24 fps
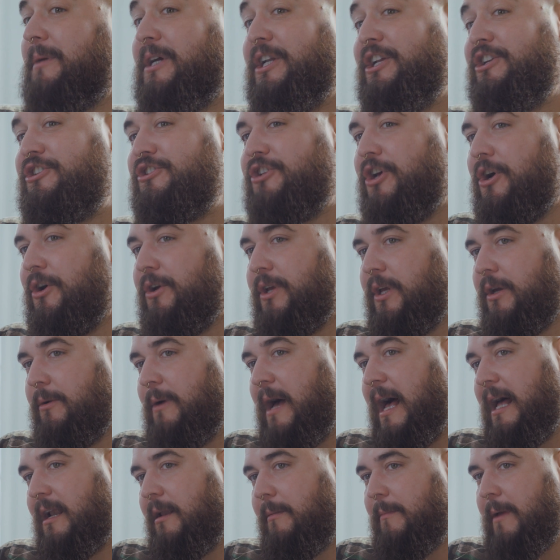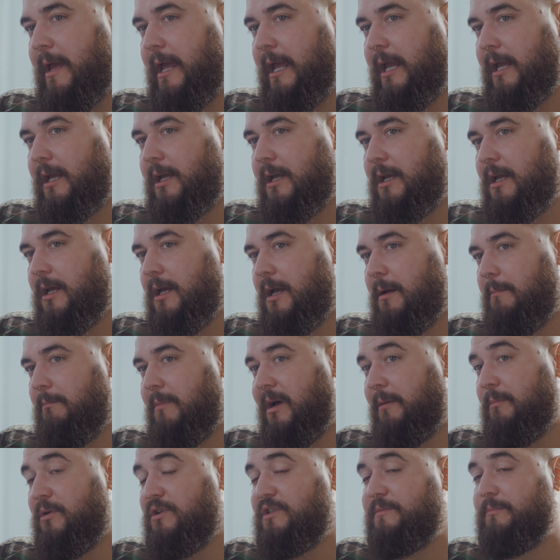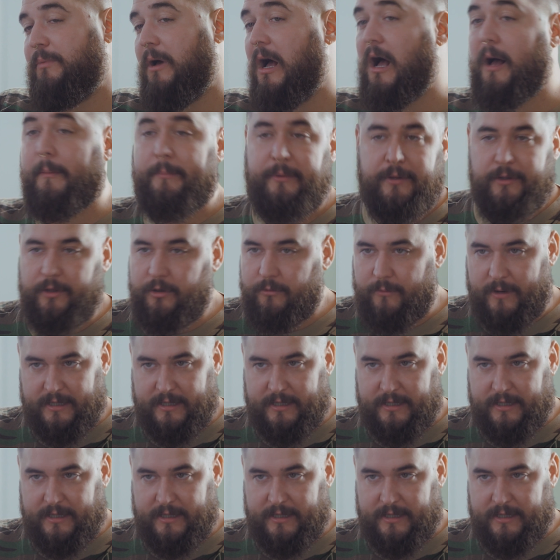I'm going to show you how to make my most popular